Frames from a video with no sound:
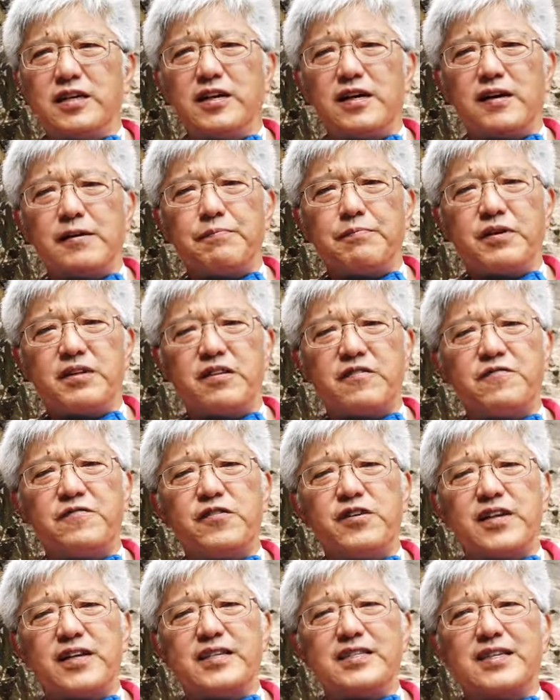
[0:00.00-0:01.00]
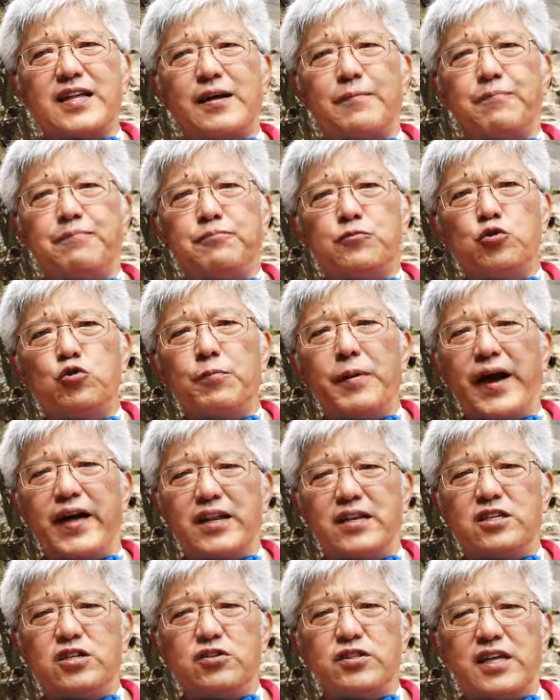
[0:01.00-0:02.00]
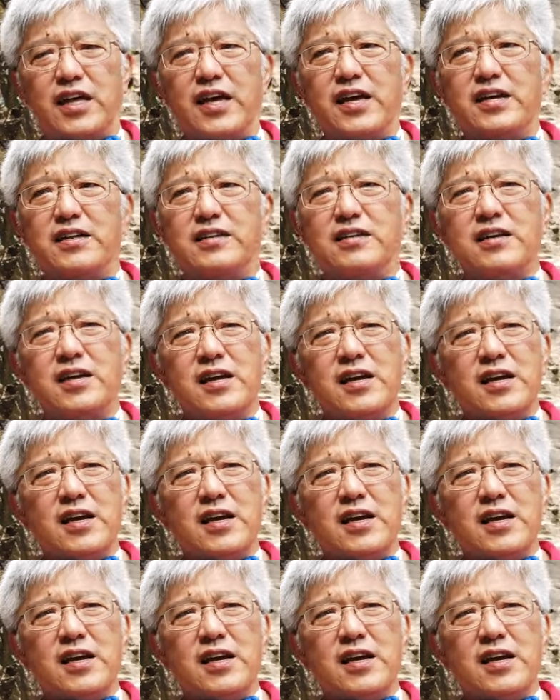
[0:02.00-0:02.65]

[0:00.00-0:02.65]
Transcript: But the footing's not too bad until the end.